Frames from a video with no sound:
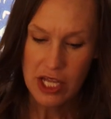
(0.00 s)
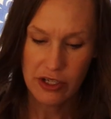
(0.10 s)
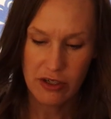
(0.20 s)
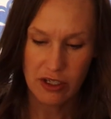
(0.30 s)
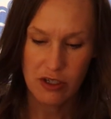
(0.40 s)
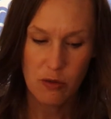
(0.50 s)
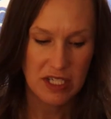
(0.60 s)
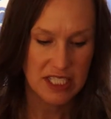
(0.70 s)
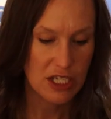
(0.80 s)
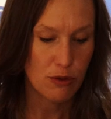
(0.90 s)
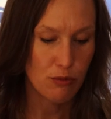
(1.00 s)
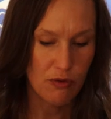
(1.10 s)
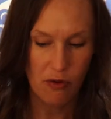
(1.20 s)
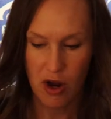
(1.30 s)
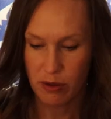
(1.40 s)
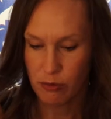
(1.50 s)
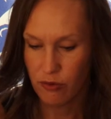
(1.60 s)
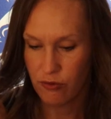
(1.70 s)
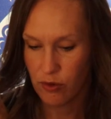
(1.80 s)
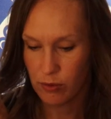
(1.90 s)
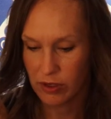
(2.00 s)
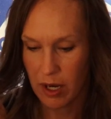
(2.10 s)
They're not going to want to see you move on, move forward,